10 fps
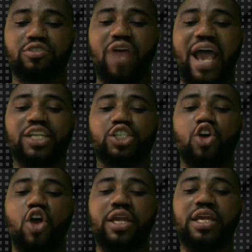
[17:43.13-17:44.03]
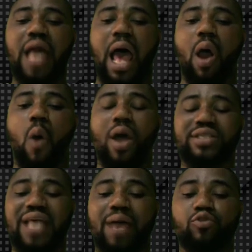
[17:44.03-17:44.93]
Try joining our
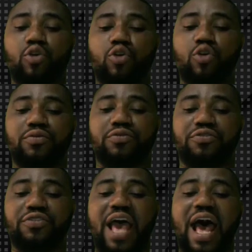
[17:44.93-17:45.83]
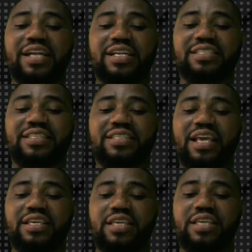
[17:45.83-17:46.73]
WhatsApp group via this
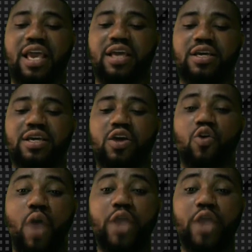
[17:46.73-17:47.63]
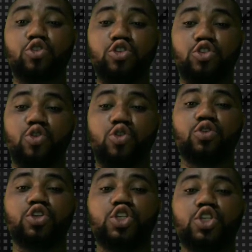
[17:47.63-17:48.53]
link here. When you do
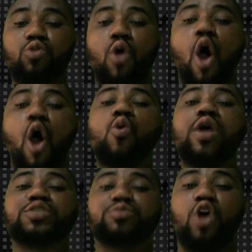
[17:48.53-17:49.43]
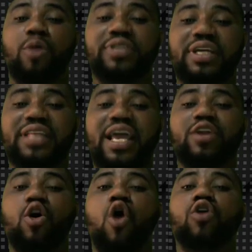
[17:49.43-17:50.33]
so, you will always be
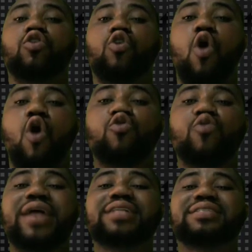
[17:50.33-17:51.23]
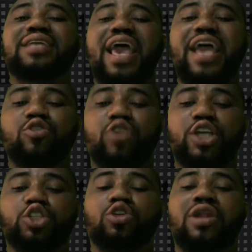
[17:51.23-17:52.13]
updated on current
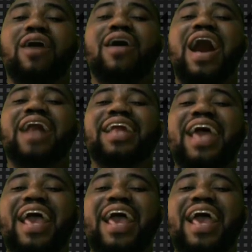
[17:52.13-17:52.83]
educational and